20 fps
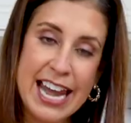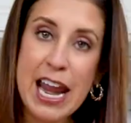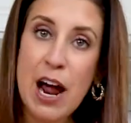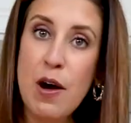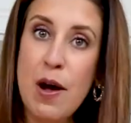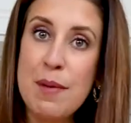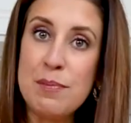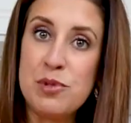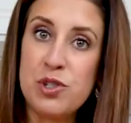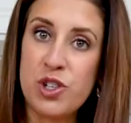And
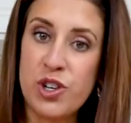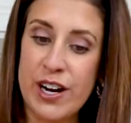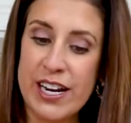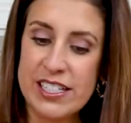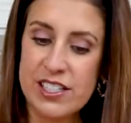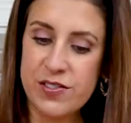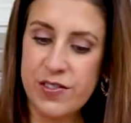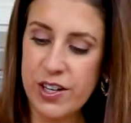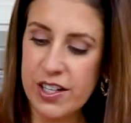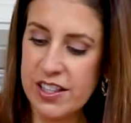now I'm
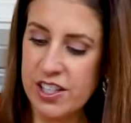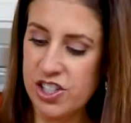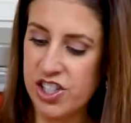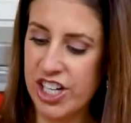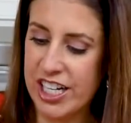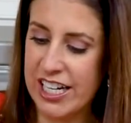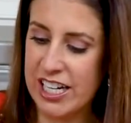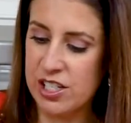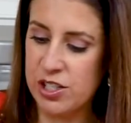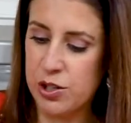transferring the
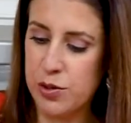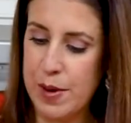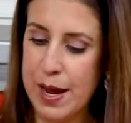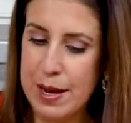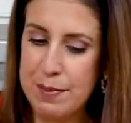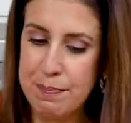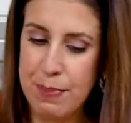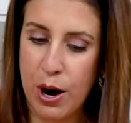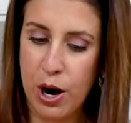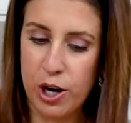chicken to
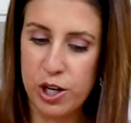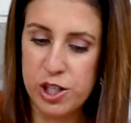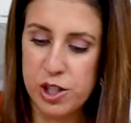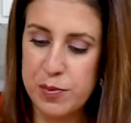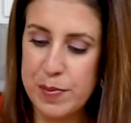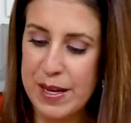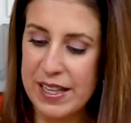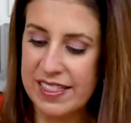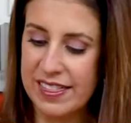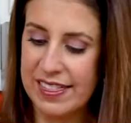a
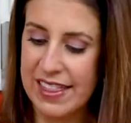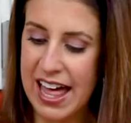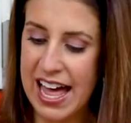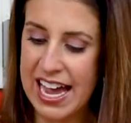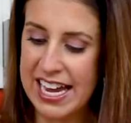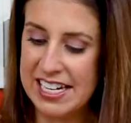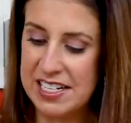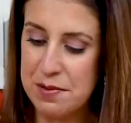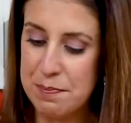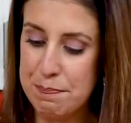parchment
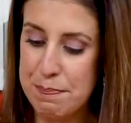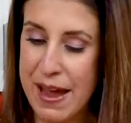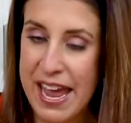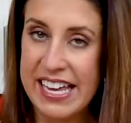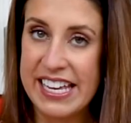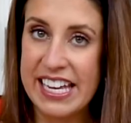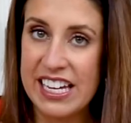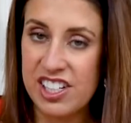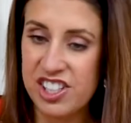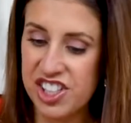lined
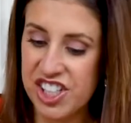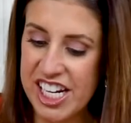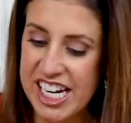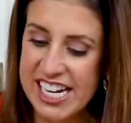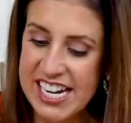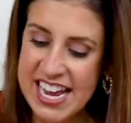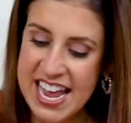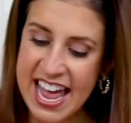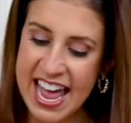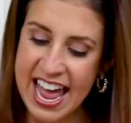baking
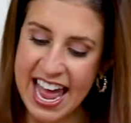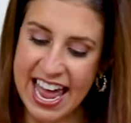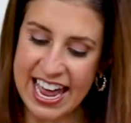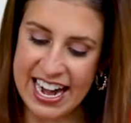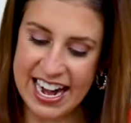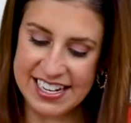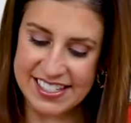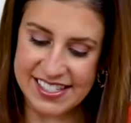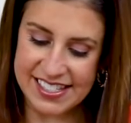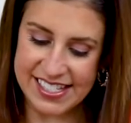sheet,
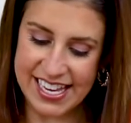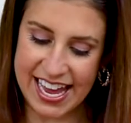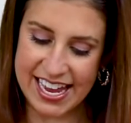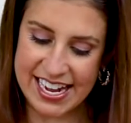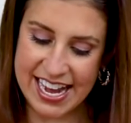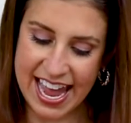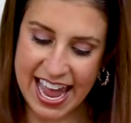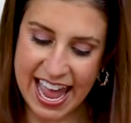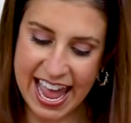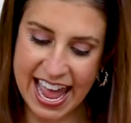and I
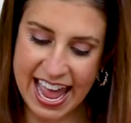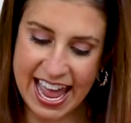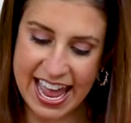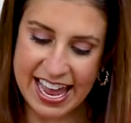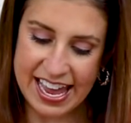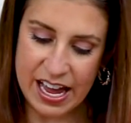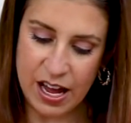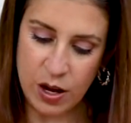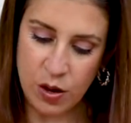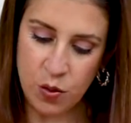set
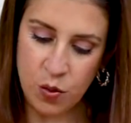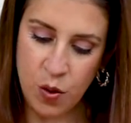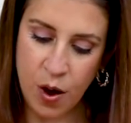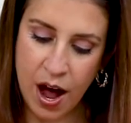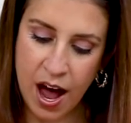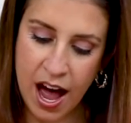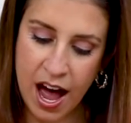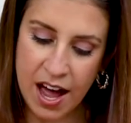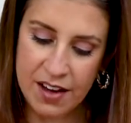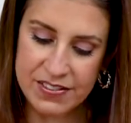a
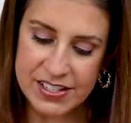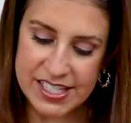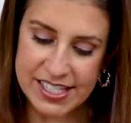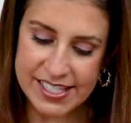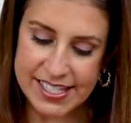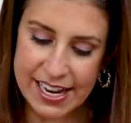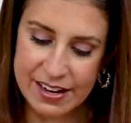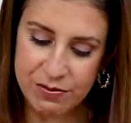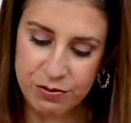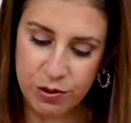oven
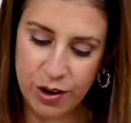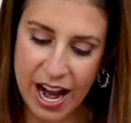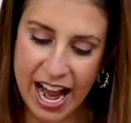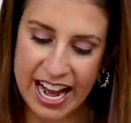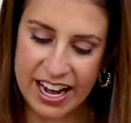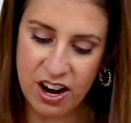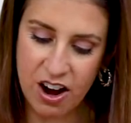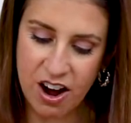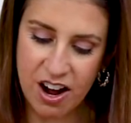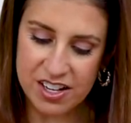safe
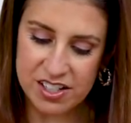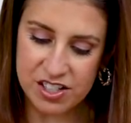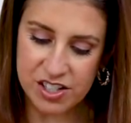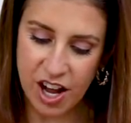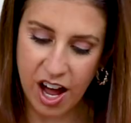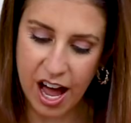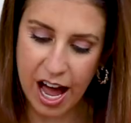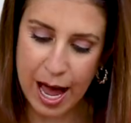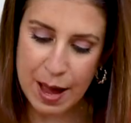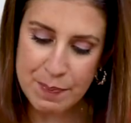rack on
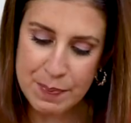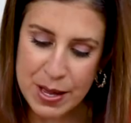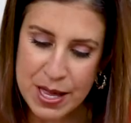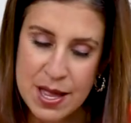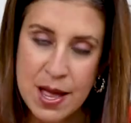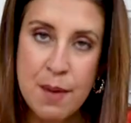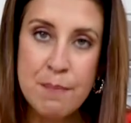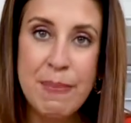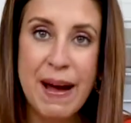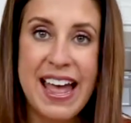top.
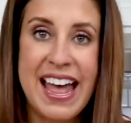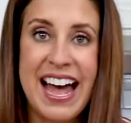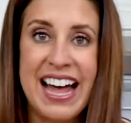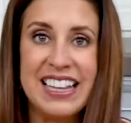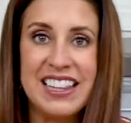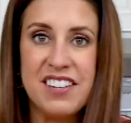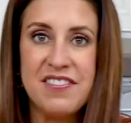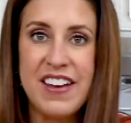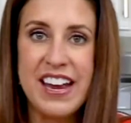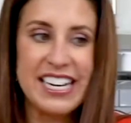By
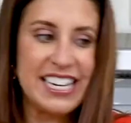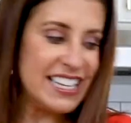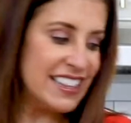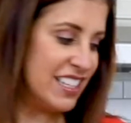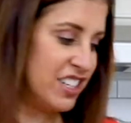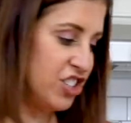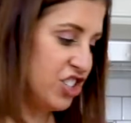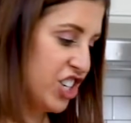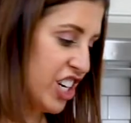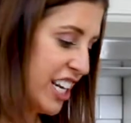elevating
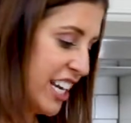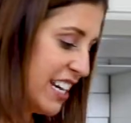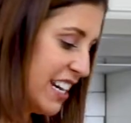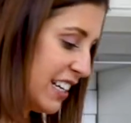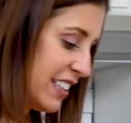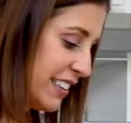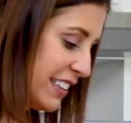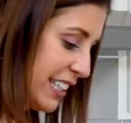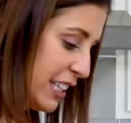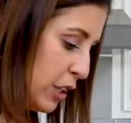the chicken
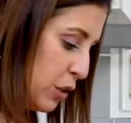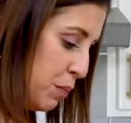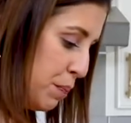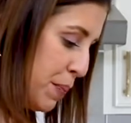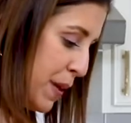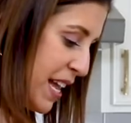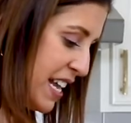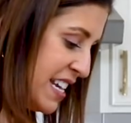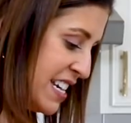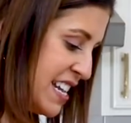a little
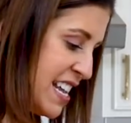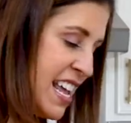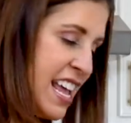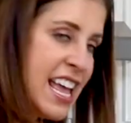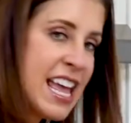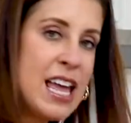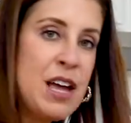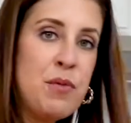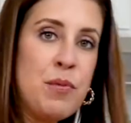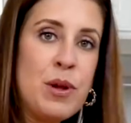bit,
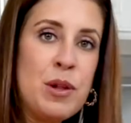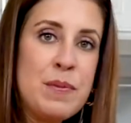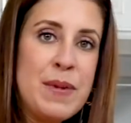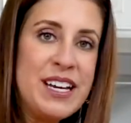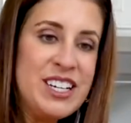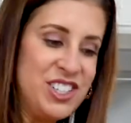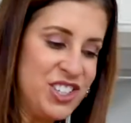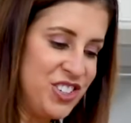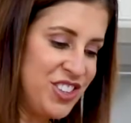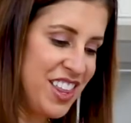it will
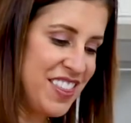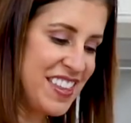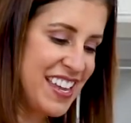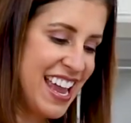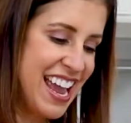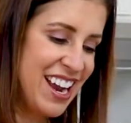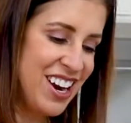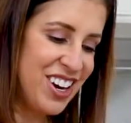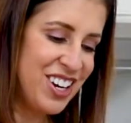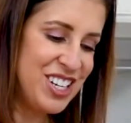make sure that
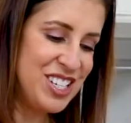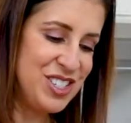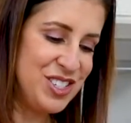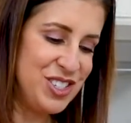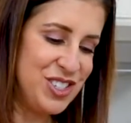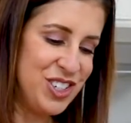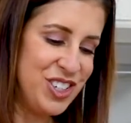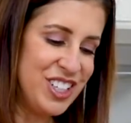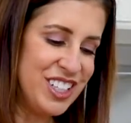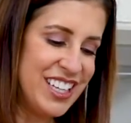the air can
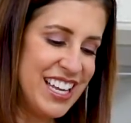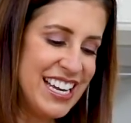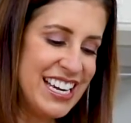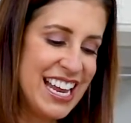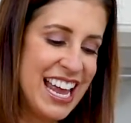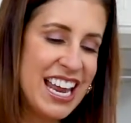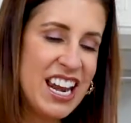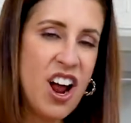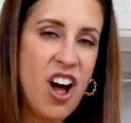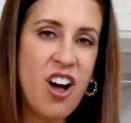
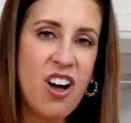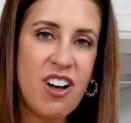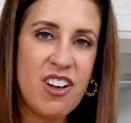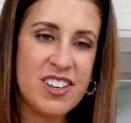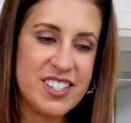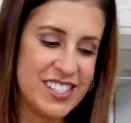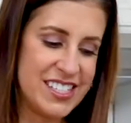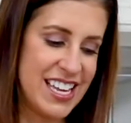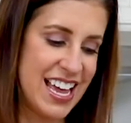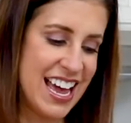circulate and
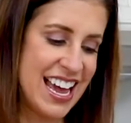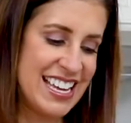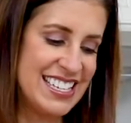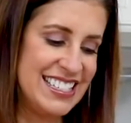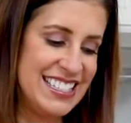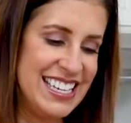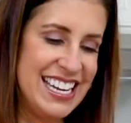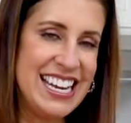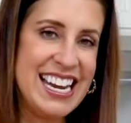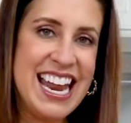all
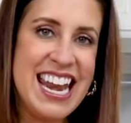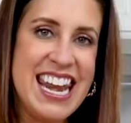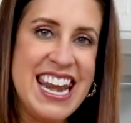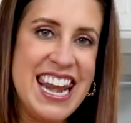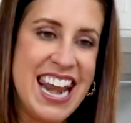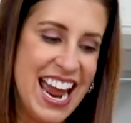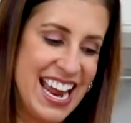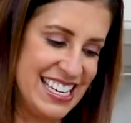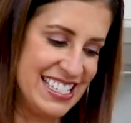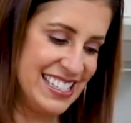sides get
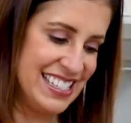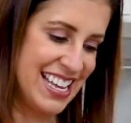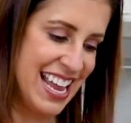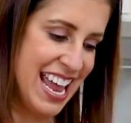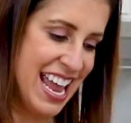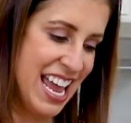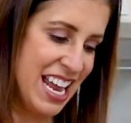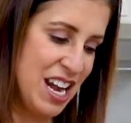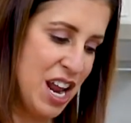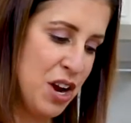nice
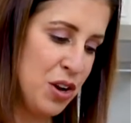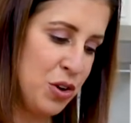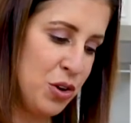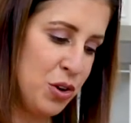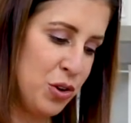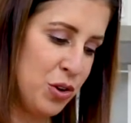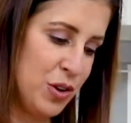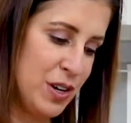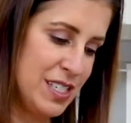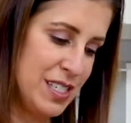and
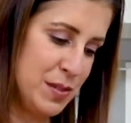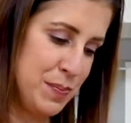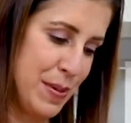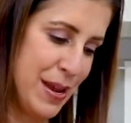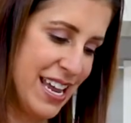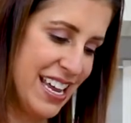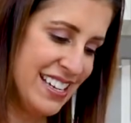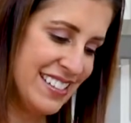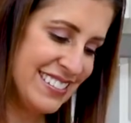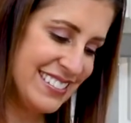
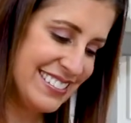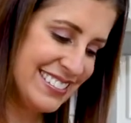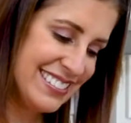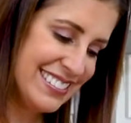crispy.